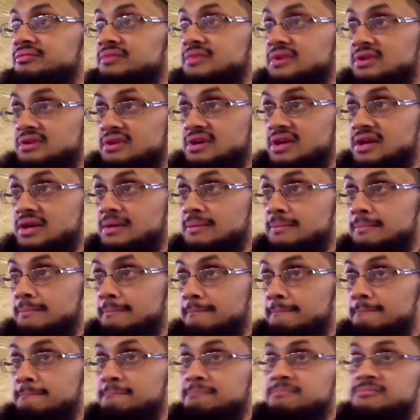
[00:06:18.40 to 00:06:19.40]
Okay?
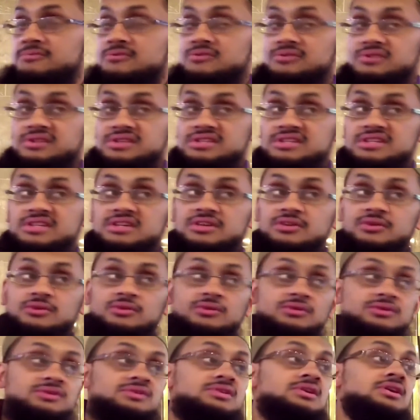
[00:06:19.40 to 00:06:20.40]
So this he
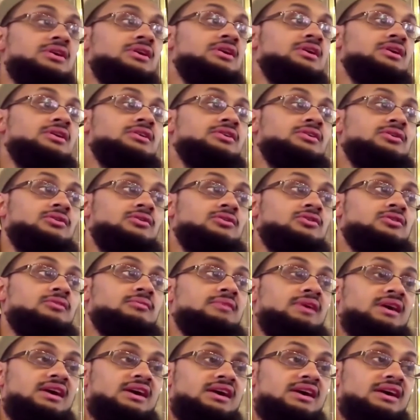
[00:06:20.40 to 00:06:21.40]
called the hukm
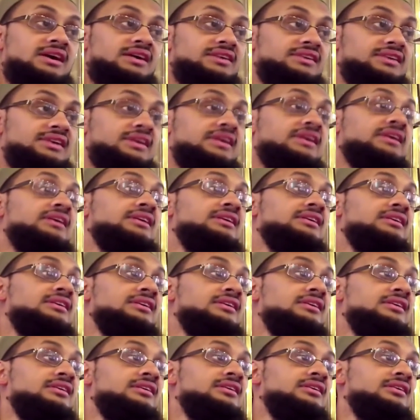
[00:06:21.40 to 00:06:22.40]
adi.
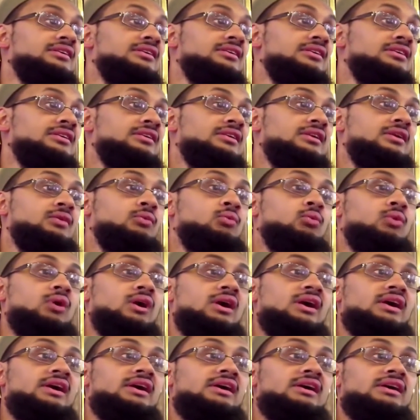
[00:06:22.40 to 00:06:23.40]
Now
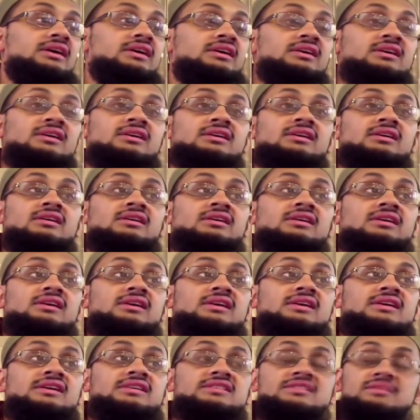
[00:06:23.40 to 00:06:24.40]
why
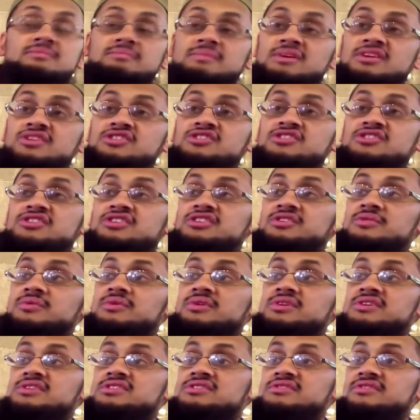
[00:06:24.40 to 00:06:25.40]
is it mentioned in the
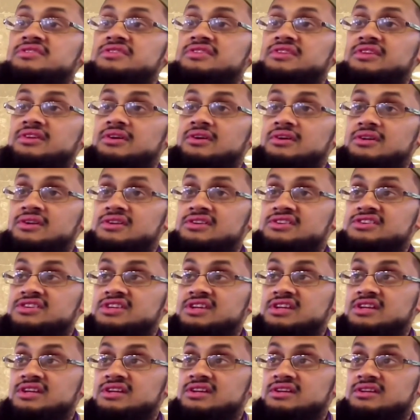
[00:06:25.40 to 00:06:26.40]
works of
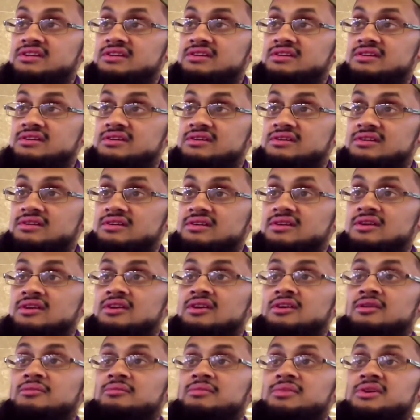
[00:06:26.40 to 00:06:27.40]
theology?
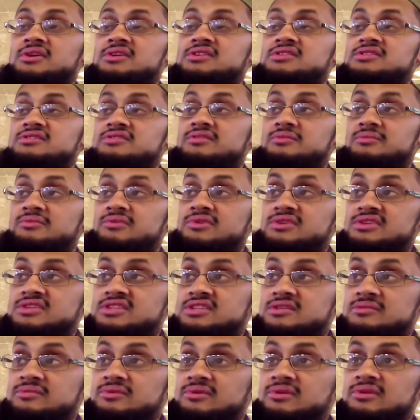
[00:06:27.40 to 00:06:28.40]
Because of the
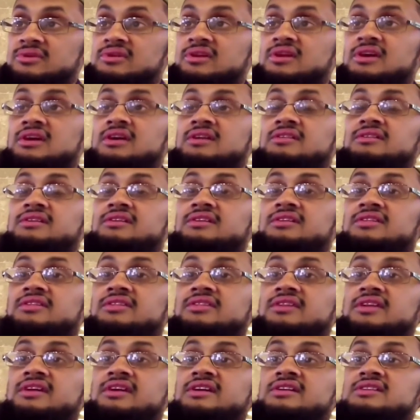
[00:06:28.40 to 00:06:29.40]
principle that
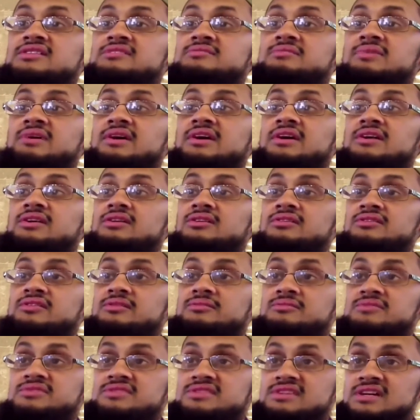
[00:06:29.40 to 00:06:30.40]
things by and of
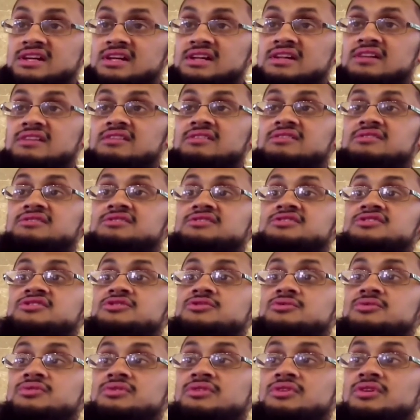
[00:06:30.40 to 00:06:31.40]
themselves
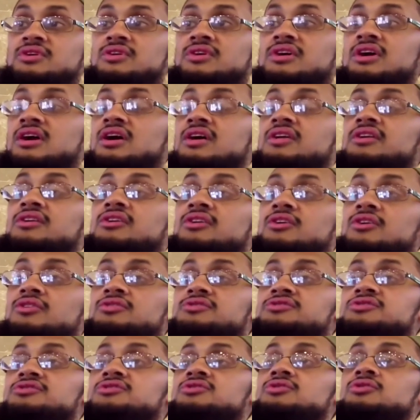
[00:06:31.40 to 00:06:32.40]
are
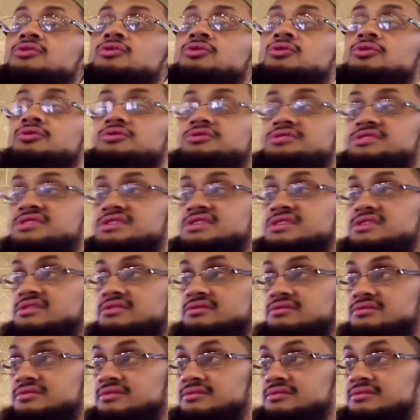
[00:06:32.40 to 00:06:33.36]
not causative.